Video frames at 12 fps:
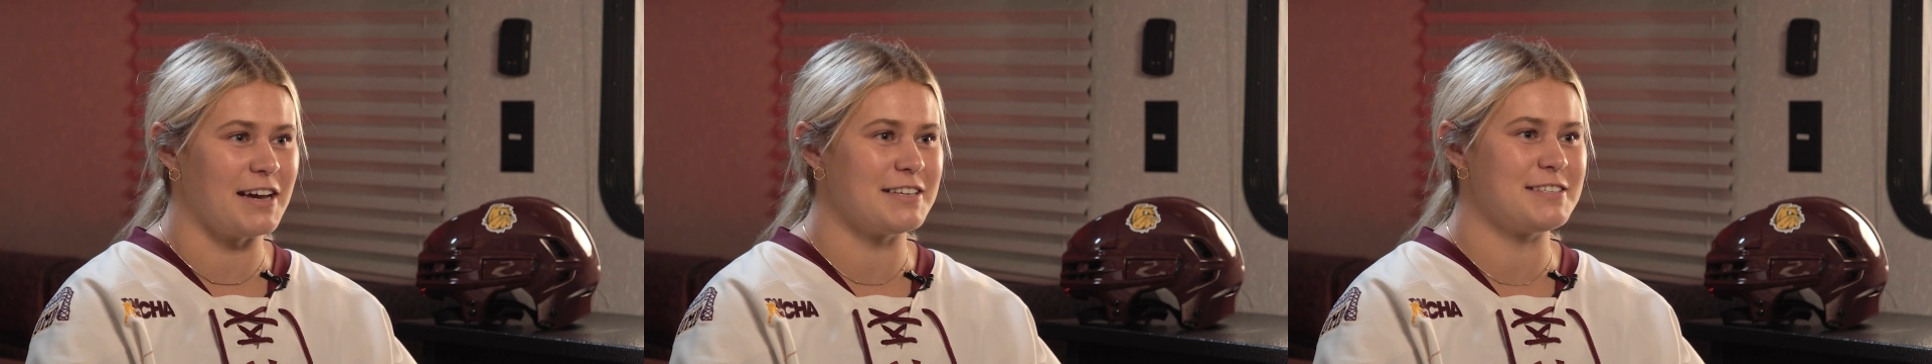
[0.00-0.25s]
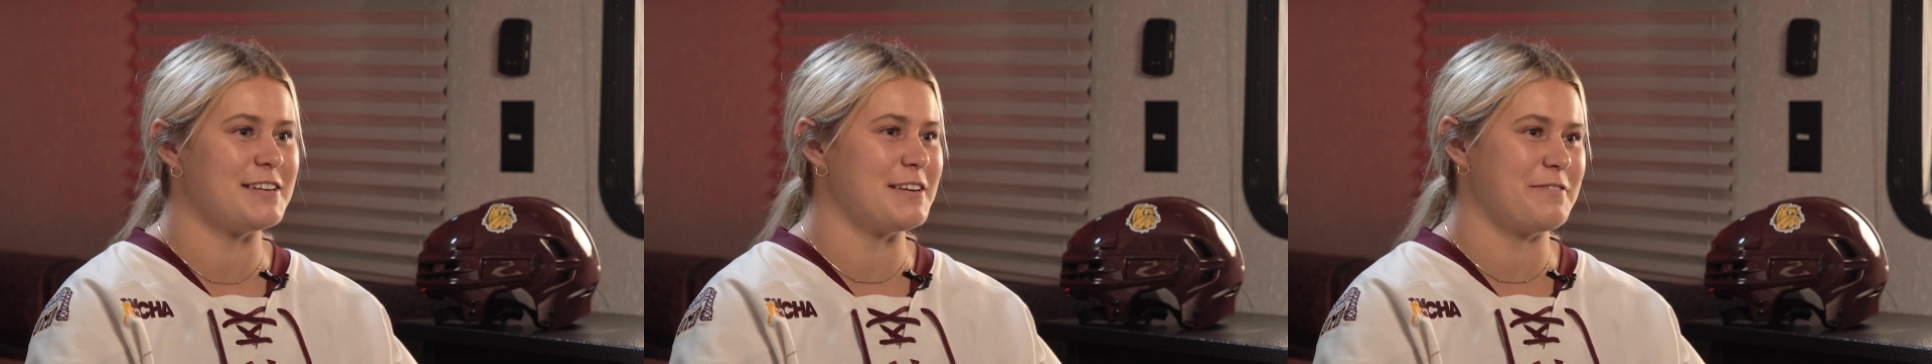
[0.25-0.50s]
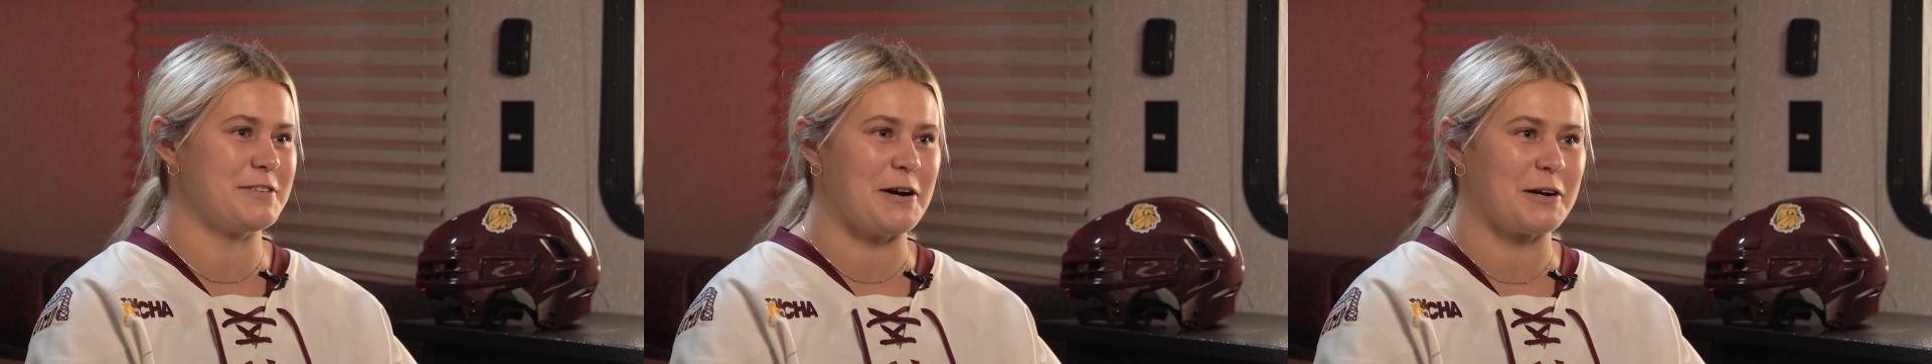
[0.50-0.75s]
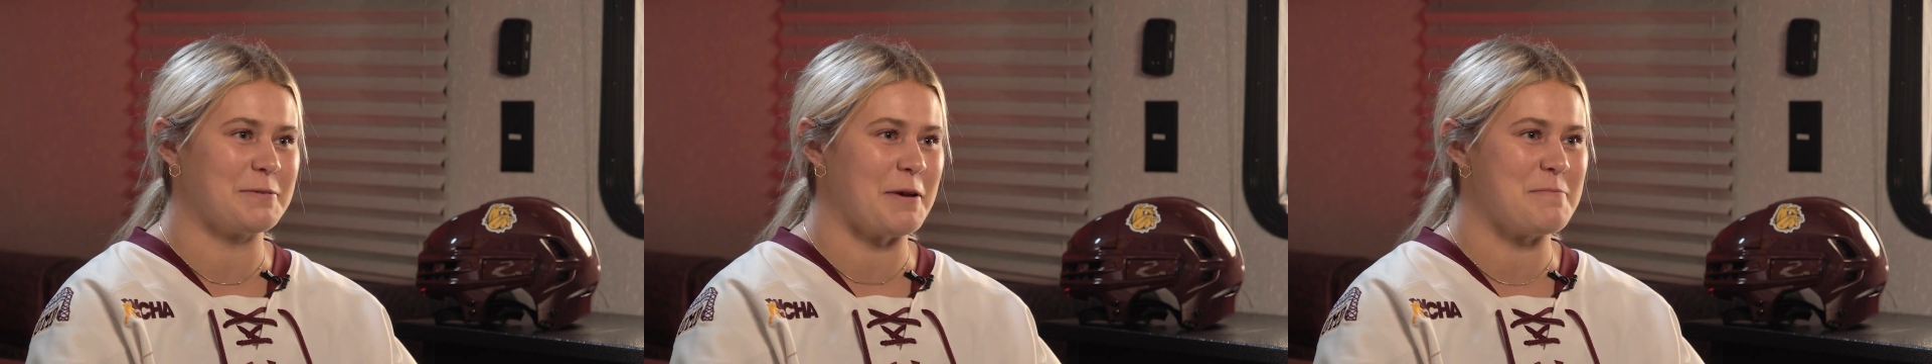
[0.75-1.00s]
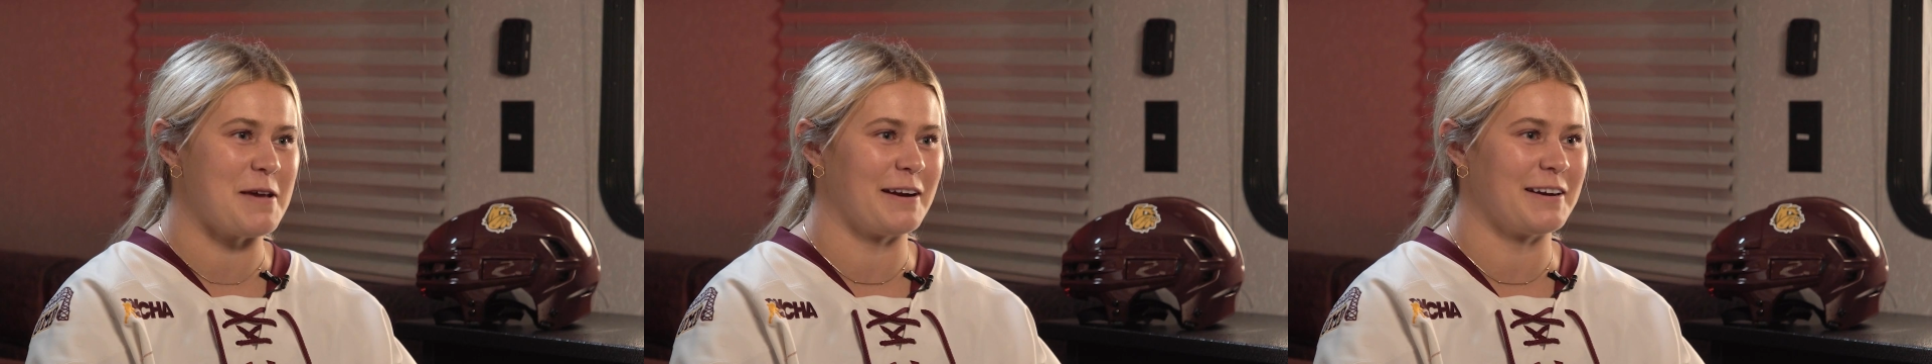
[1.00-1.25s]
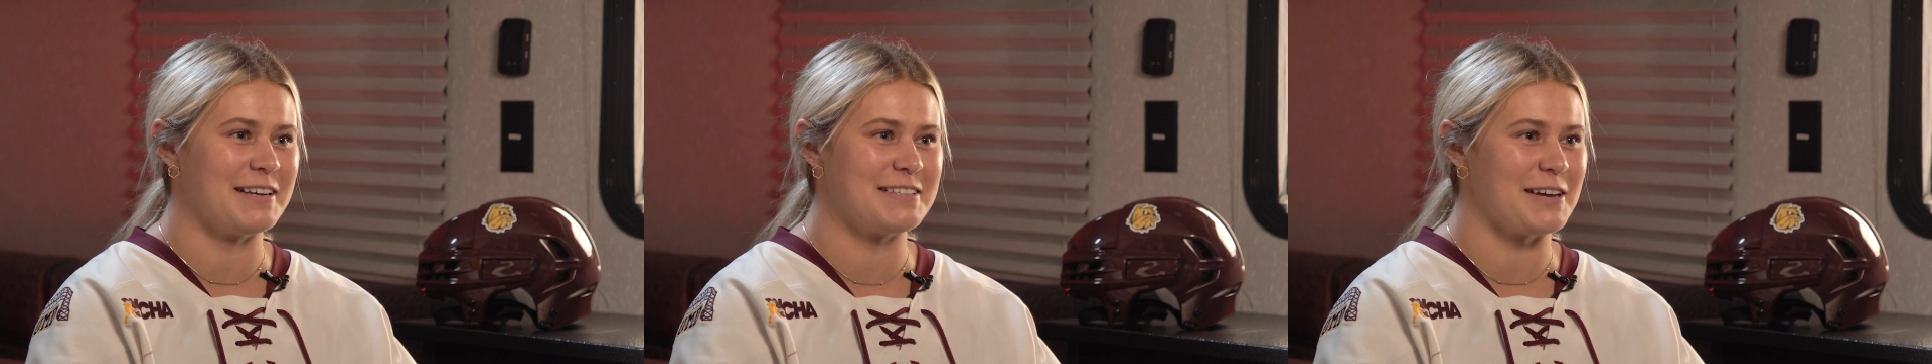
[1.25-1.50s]
yes, didn't even talk to my
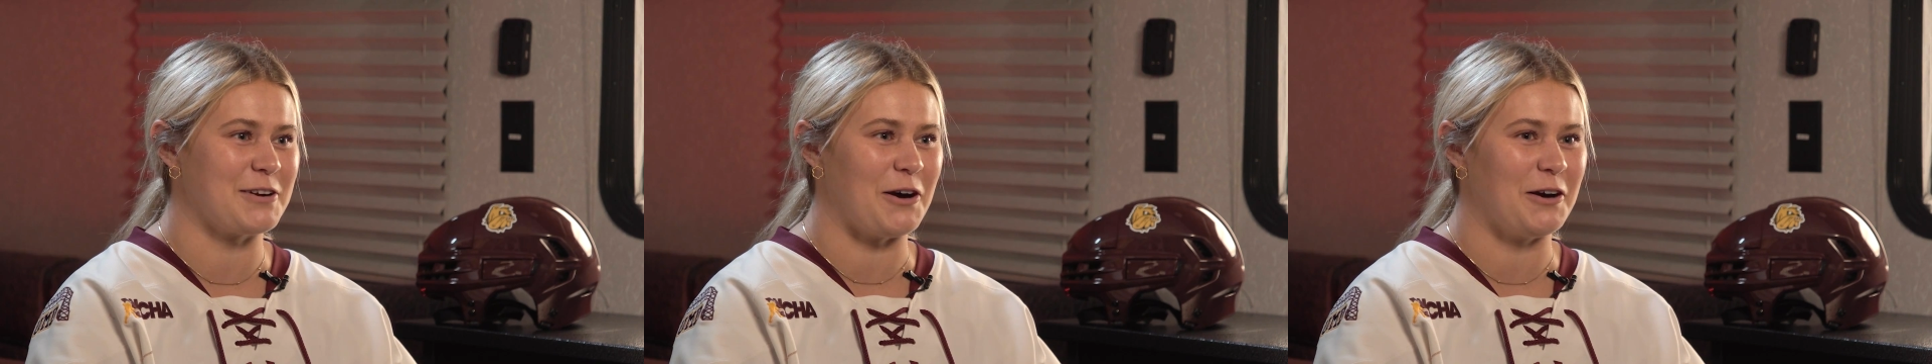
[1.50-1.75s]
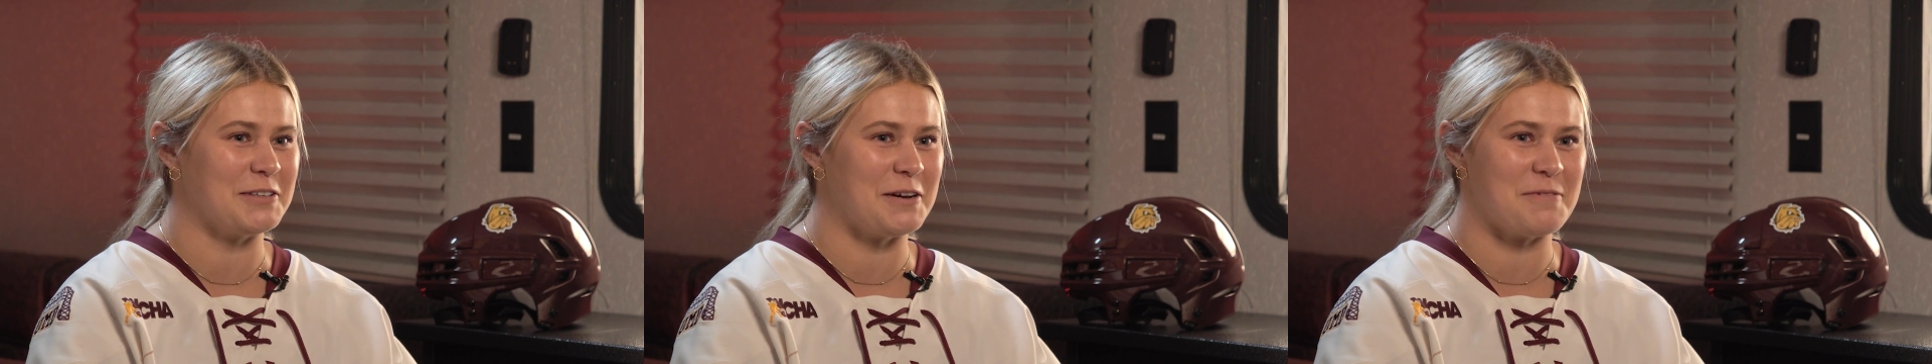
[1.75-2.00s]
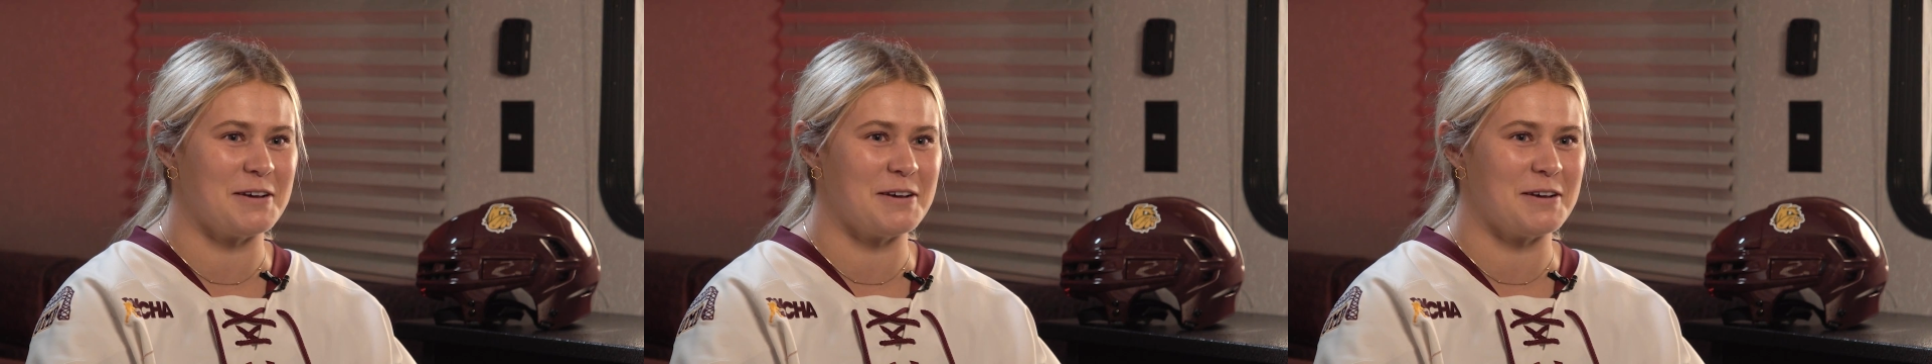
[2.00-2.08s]
parents. I called them.